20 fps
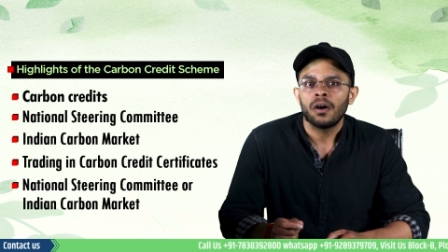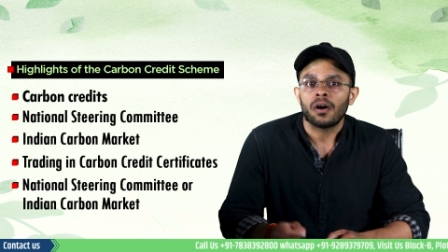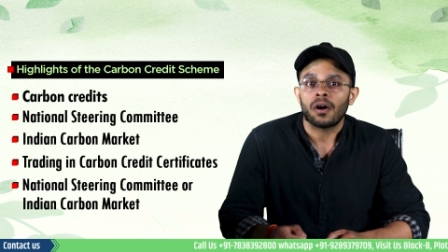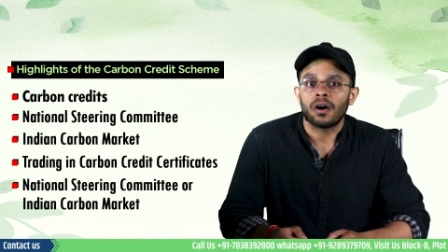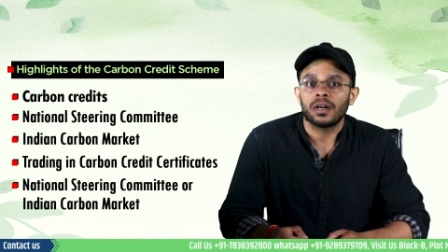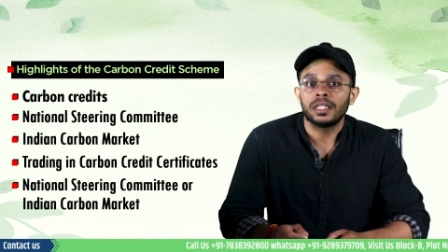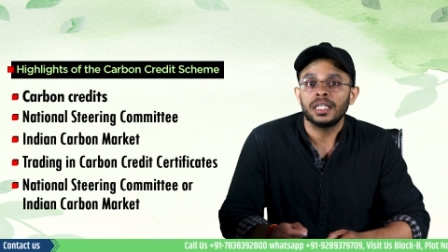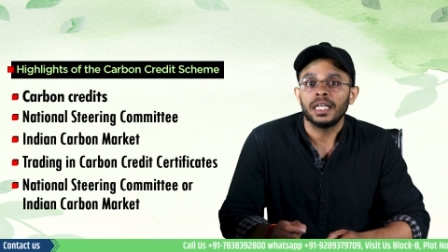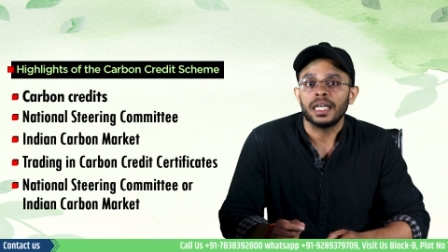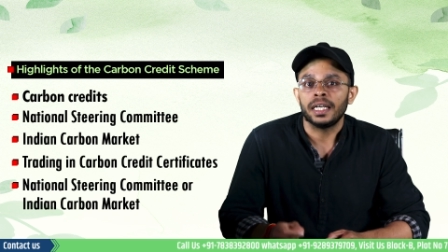
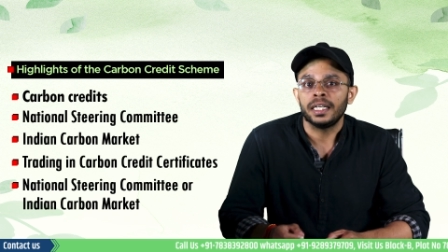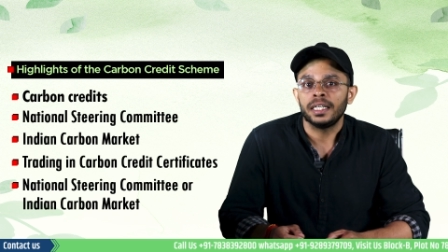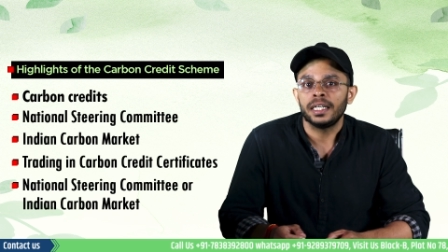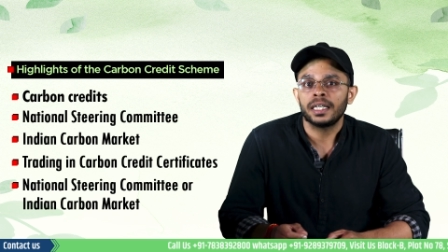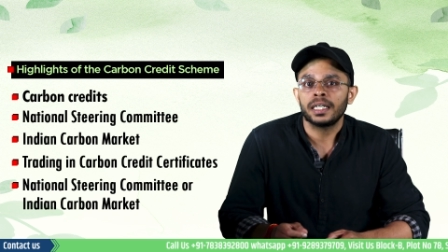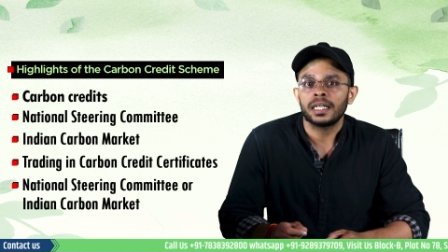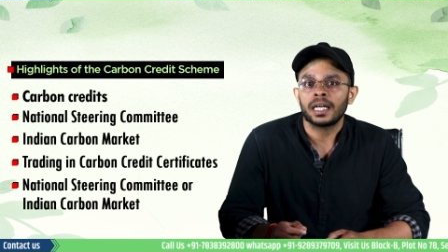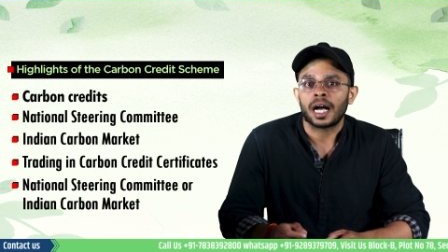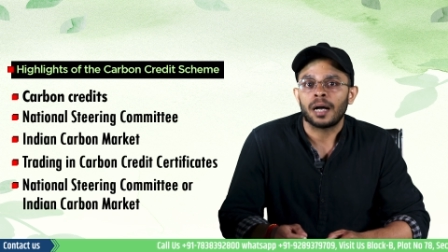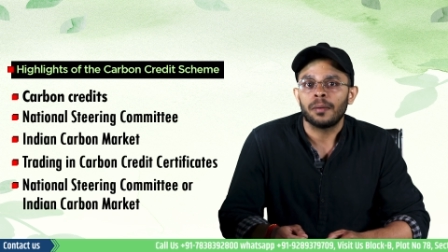or the
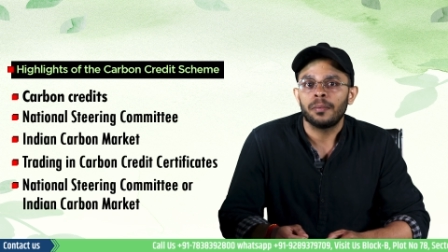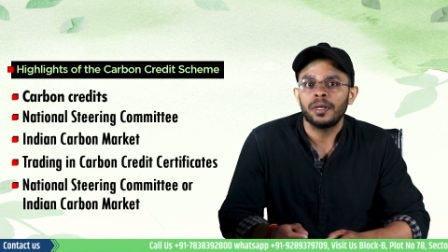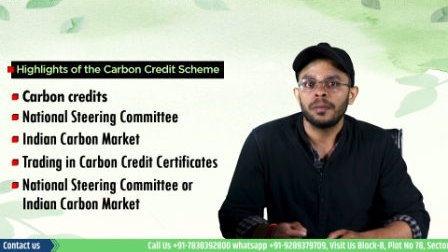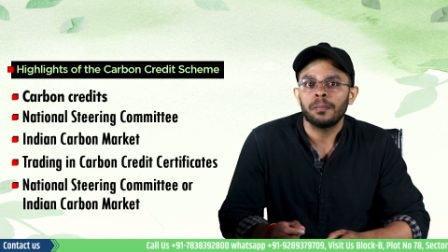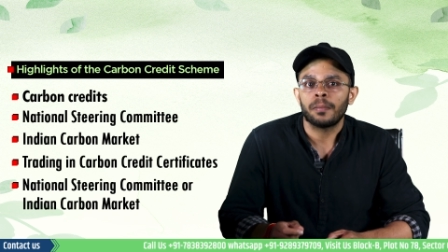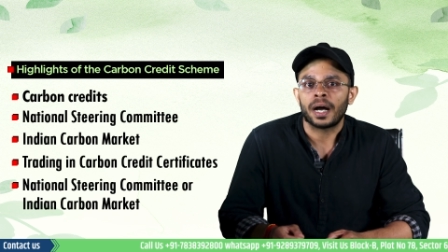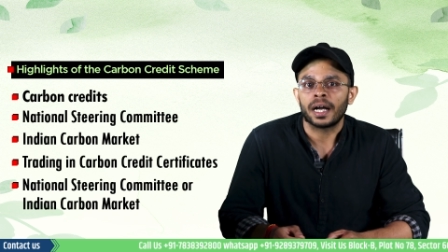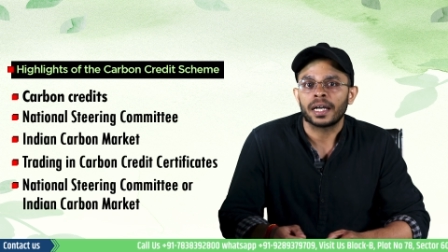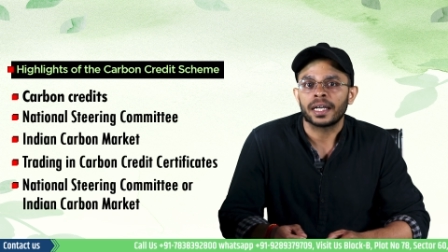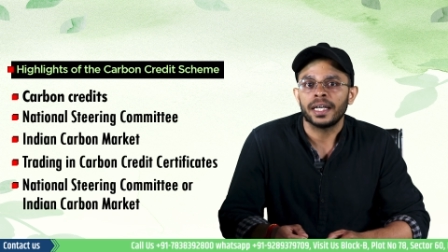Indian
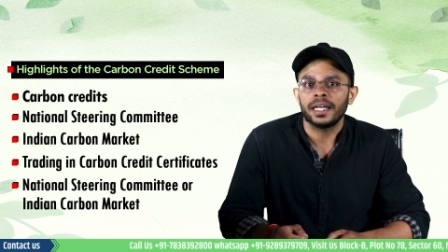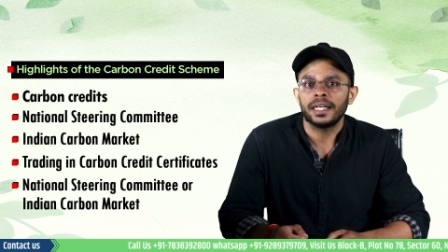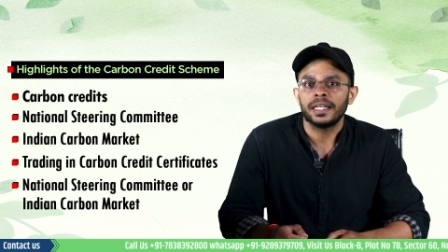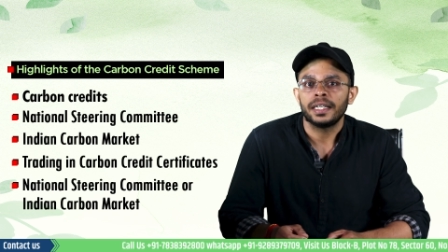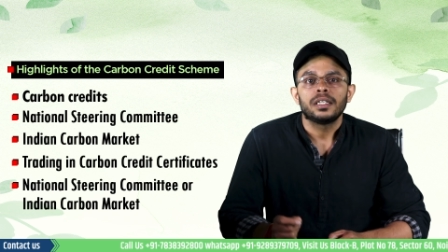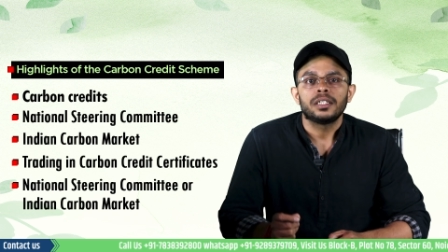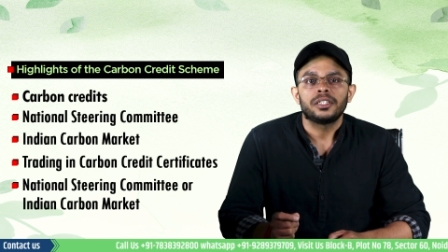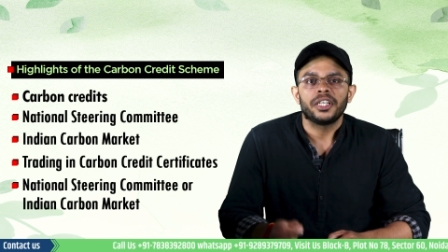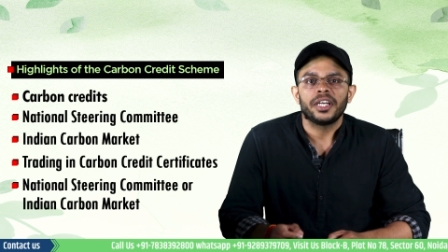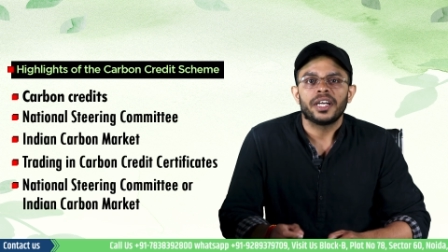carbon market
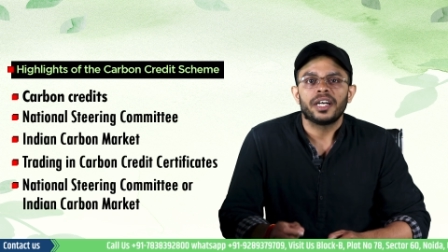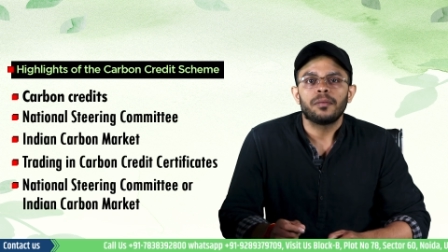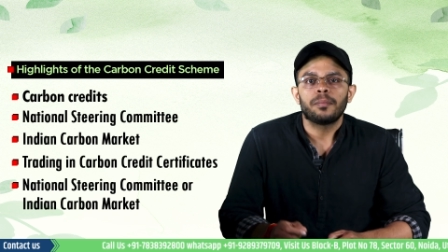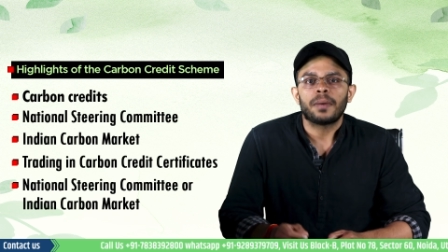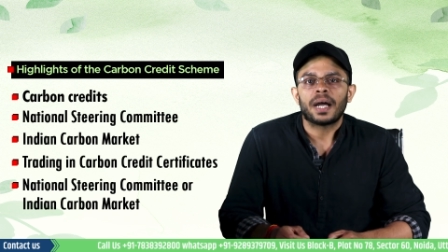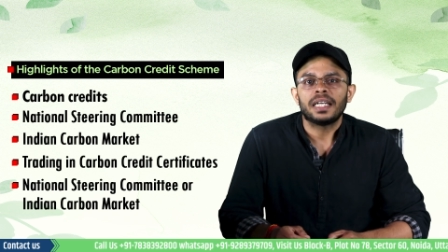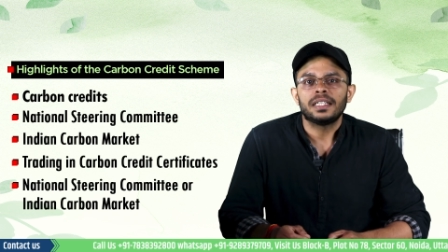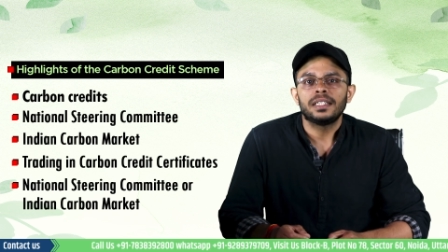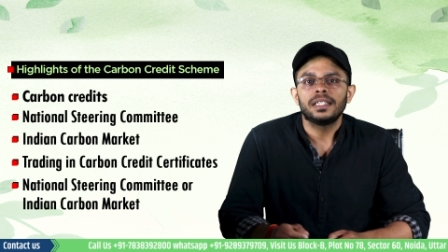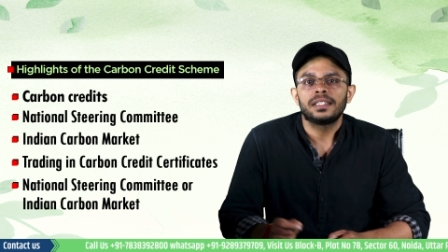chaired
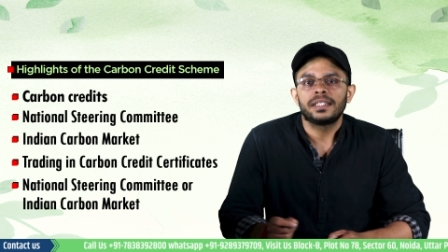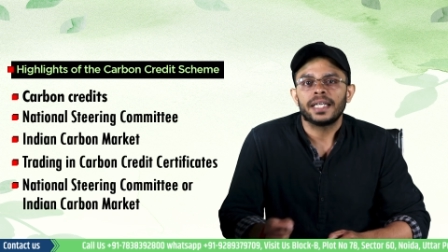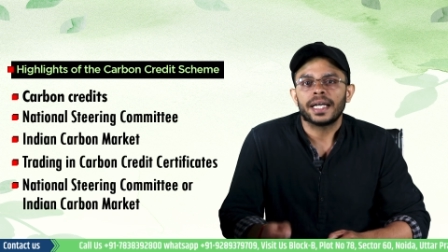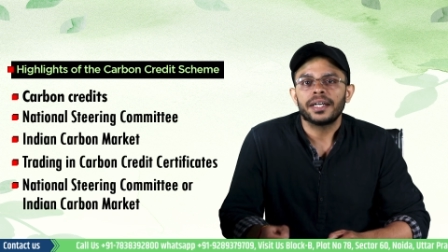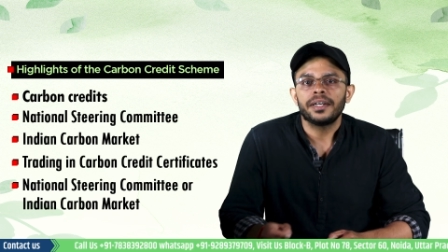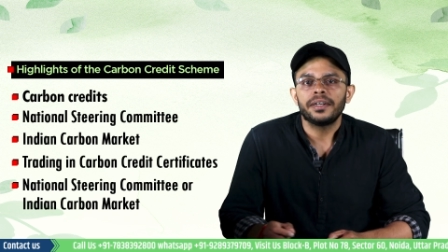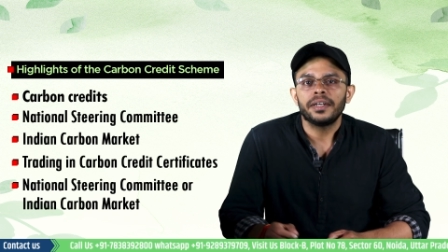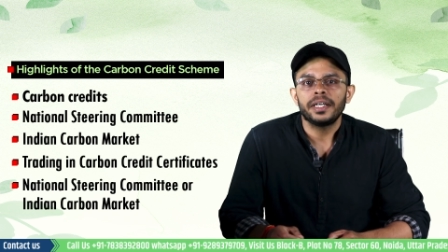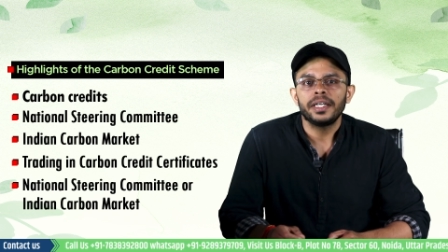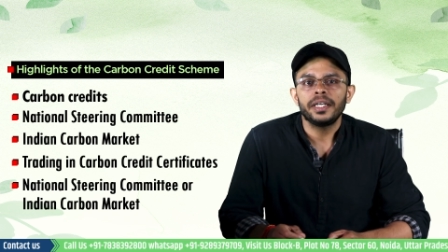by the
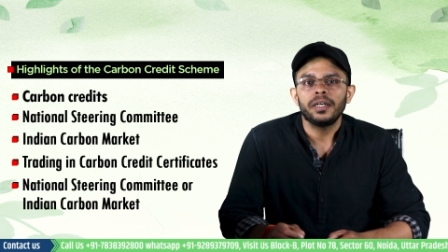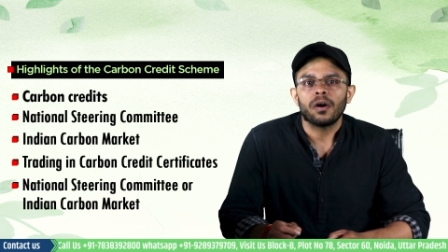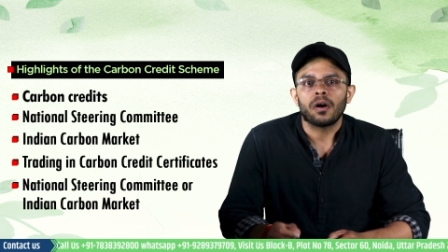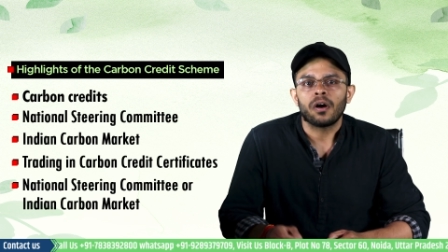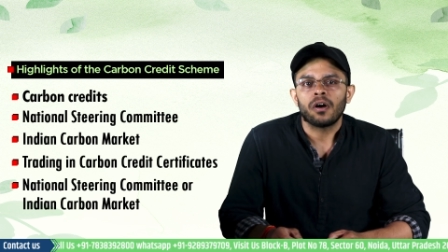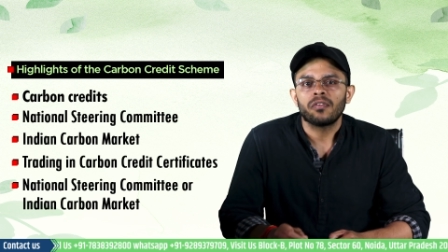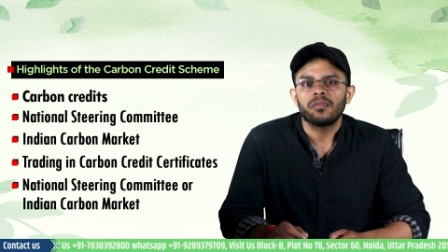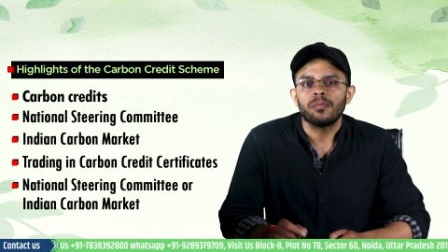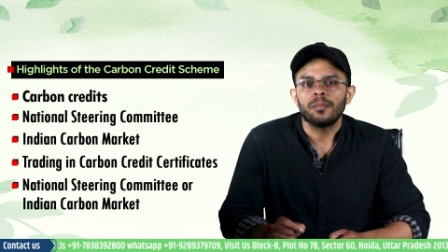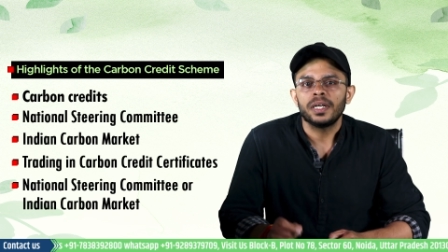secretary
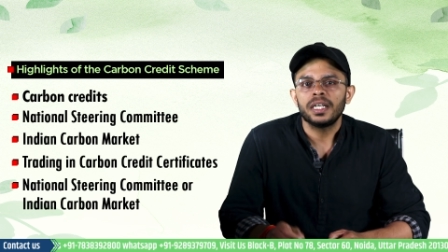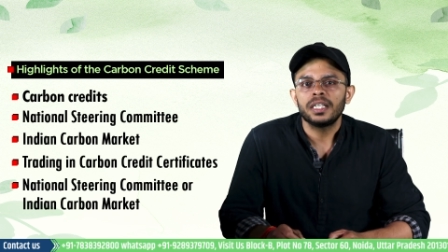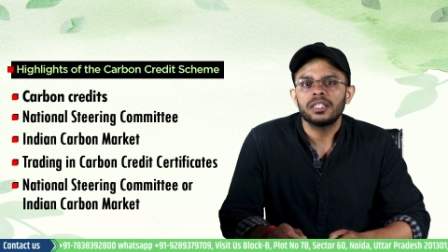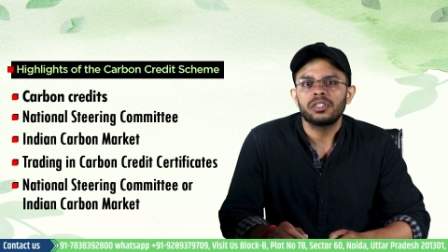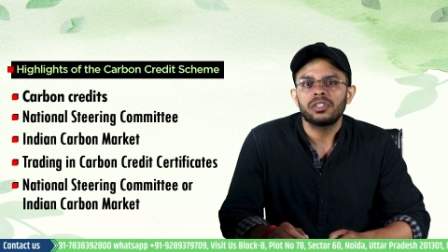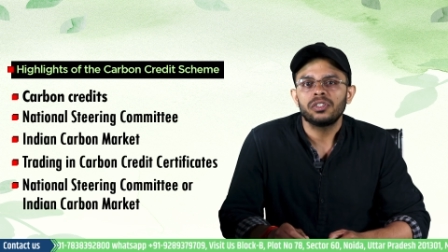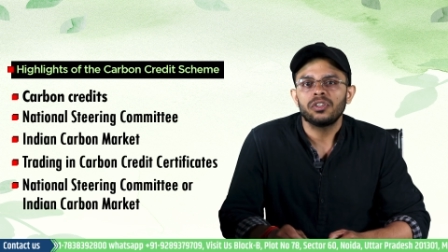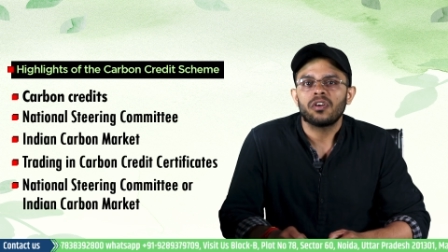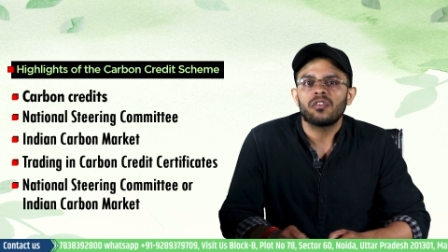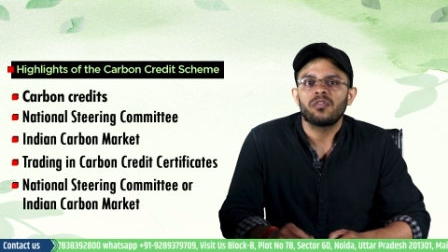of
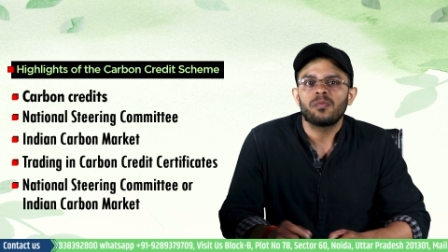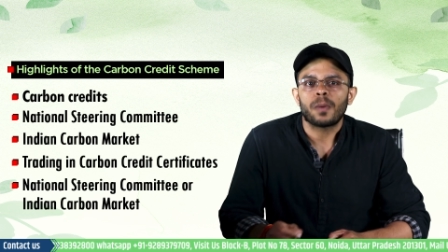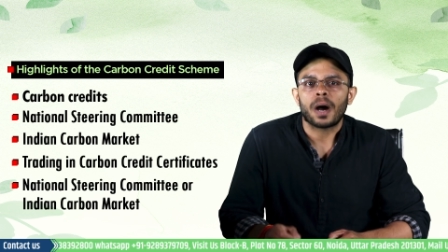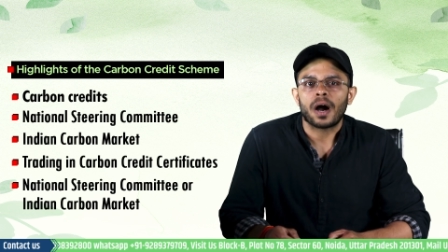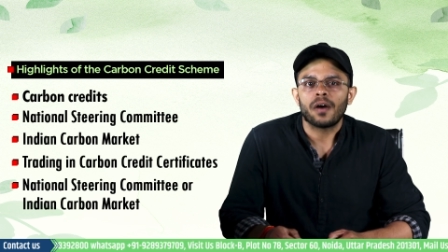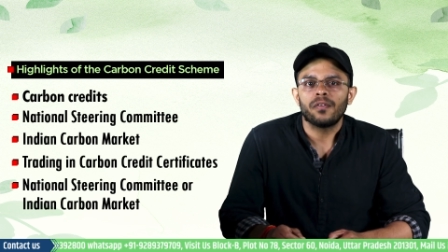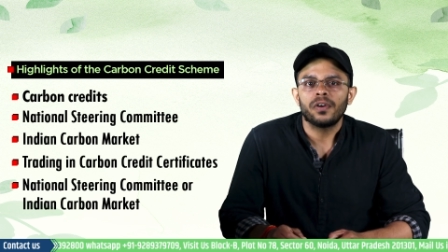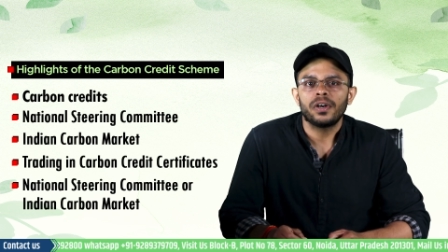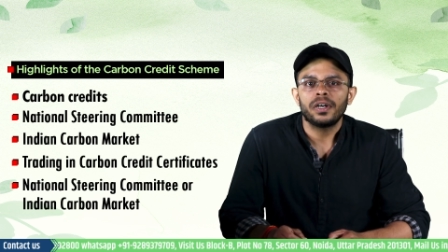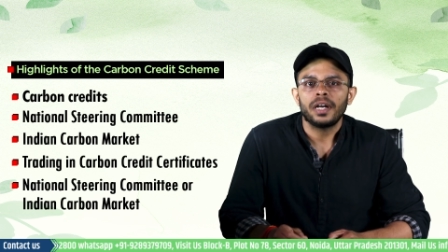Ministry of
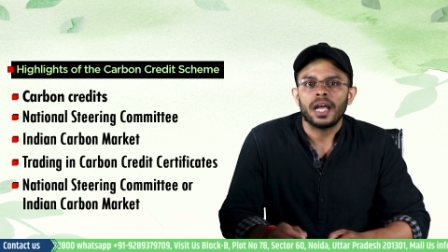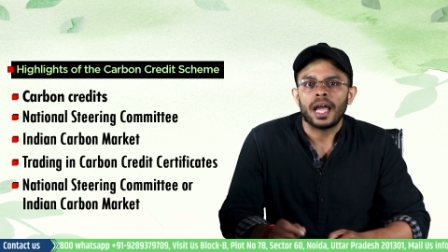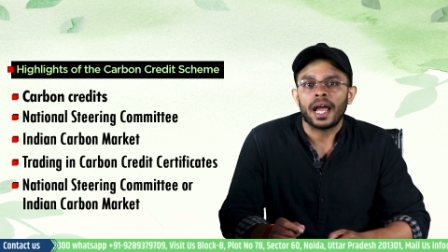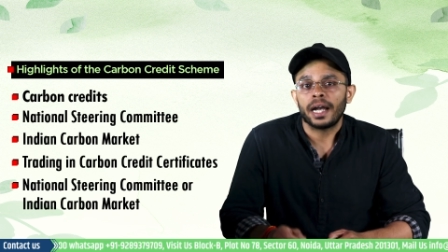Power